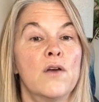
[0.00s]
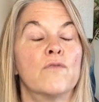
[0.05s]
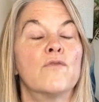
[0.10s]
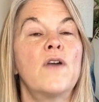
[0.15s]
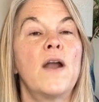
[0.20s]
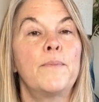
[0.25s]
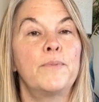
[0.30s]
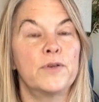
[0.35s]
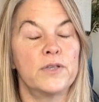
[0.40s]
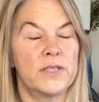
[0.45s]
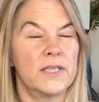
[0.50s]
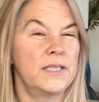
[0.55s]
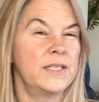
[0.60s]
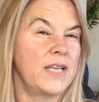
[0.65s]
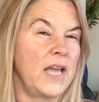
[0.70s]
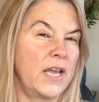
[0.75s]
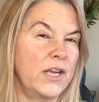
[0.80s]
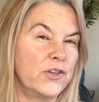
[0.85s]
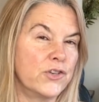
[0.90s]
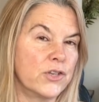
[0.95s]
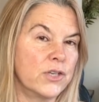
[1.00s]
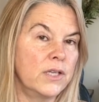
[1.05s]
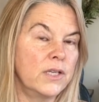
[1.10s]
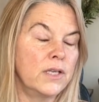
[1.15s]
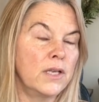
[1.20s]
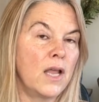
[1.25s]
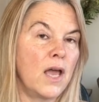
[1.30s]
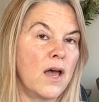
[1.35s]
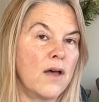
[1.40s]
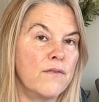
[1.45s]

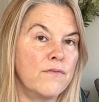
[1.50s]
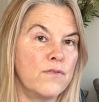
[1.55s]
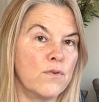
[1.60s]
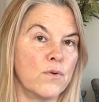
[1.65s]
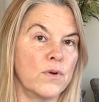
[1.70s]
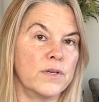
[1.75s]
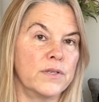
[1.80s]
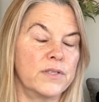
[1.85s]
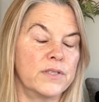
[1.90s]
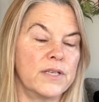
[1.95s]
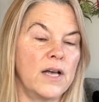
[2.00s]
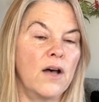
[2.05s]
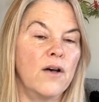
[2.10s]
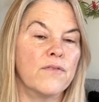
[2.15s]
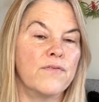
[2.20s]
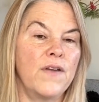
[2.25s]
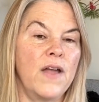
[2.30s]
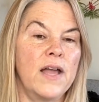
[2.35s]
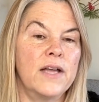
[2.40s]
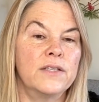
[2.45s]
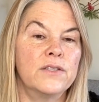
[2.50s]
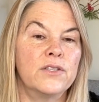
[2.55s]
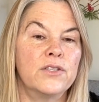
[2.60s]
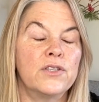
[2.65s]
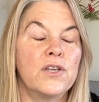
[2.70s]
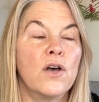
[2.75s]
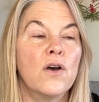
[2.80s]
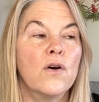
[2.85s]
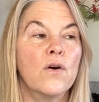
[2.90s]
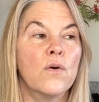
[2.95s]
representation of yourself. And
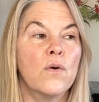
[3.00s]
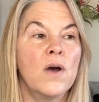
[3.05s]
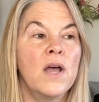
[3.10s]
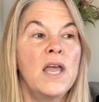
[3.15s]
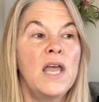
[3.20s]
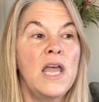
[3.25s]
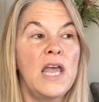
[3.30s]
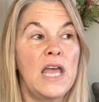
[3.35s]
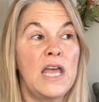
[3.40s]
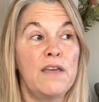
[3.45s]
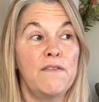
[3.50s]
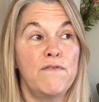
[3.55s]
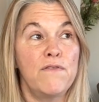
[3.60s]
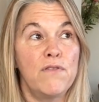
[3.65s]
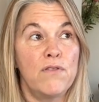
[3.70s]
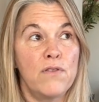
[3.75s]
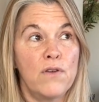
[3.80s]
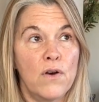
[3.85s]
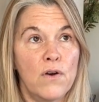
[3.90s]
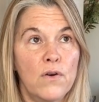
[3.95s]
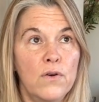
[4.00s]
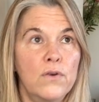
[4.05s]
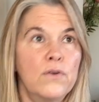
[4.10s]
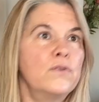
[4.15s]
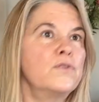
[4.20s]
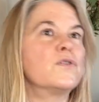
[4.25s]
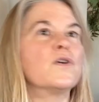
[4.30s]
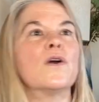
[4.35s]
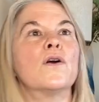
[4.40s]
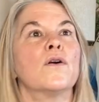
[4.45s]
so if
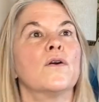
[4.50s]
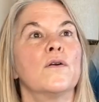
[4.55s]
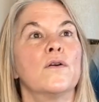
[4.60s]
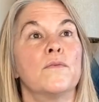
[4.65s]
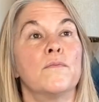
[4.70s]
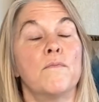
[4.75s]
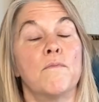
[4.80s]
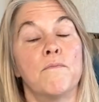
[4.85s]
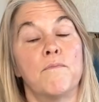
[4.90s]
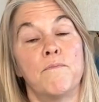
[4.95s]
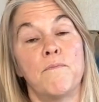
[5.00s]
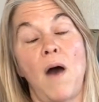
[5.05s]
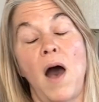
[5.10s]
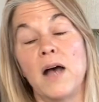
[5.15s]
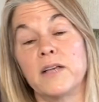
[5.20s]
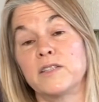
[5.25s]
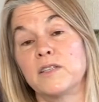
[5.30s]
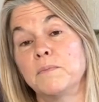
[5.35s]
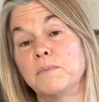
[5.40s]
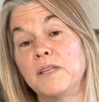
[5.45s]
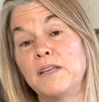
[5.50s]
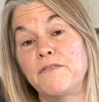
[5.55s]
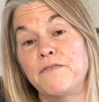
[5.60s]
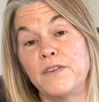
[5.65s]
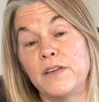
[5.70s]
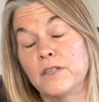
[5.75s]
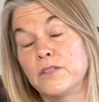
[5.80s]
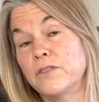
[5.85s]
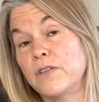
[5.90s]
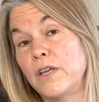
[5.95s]
those are possibly
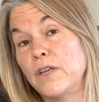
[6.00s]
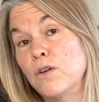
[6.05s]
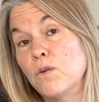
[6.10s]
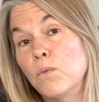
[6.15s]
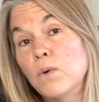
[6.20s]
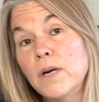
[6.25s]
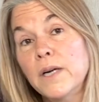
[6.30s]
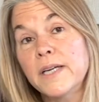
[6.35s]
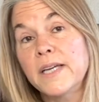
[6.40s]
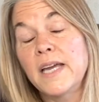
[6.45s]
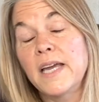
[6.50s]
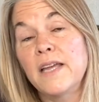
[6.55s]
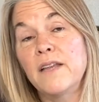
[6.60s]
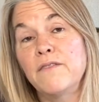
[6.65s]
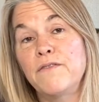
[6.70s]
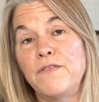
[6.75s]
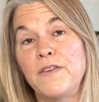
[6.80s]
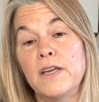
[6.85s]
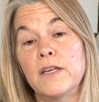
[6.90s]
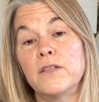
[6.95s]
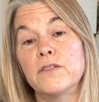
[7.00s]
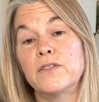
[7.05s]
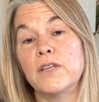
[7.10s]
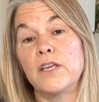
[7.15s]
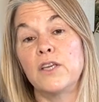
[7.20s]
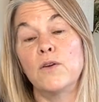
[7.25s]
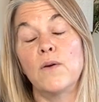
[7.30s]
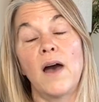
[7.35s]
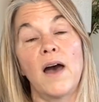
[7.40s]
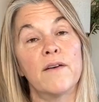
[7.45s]
fields that you work in, fields
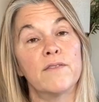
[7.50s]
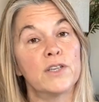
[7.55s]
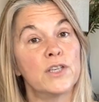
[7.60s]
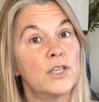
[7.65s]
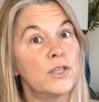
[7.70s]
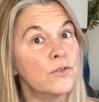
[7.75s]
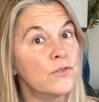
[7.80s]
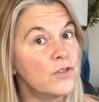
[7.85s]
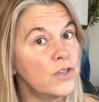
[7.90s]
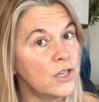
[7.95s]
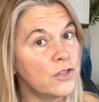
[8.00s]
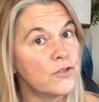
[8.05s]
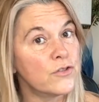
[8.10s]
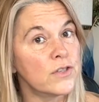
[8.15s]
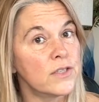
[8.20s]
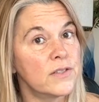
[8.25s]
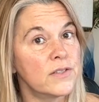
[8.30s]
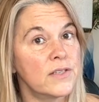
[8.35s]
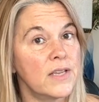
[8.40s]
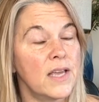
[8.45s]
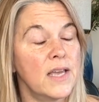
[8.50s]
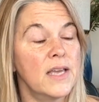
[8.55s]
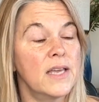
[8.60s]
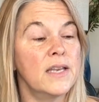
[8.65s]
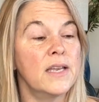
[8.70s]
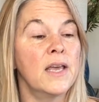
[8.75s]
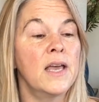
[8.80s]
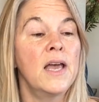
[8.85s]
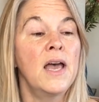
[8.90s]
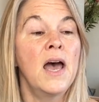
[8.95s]
that you have a huge interest
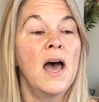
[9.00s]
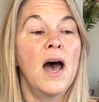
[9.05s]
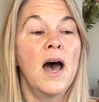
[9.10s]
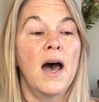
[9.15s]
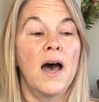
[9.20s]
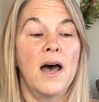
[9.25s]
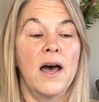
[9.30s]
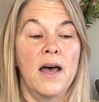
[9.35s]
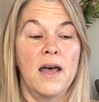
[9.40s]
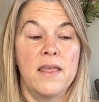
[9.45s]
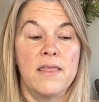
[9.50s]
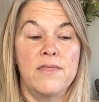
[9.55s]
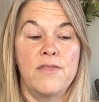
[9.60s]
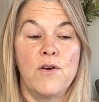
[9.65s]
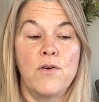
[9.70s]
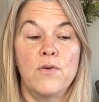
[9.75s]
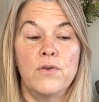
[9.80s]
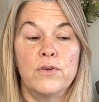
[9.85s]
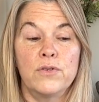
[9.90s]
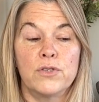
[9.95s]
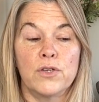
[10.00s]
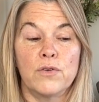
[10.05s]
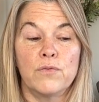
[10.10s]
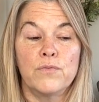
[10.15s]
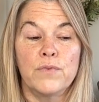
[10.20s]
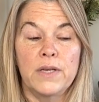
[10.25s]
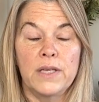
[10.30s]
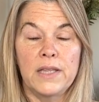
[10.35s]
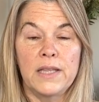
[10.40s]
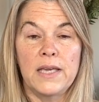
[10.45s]
in, those are
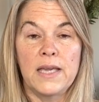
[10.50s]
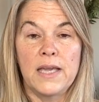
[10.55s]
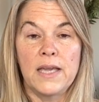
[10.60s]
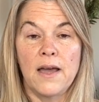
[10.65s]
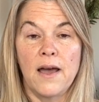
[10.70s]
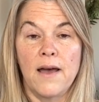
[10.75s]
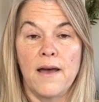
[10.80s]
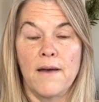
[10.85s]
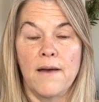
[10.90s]
really